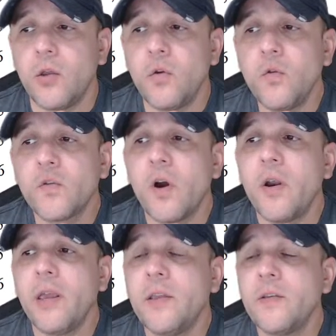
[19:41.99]

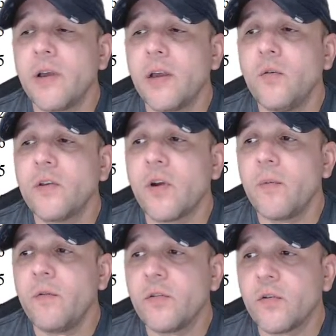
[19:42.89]
USAR is US Army
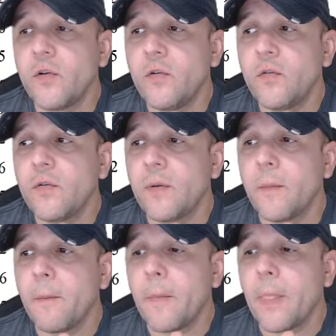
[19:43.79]
Reserve,
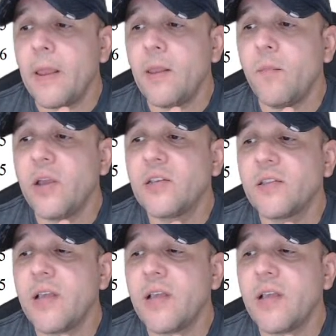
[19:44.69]
and it breaks it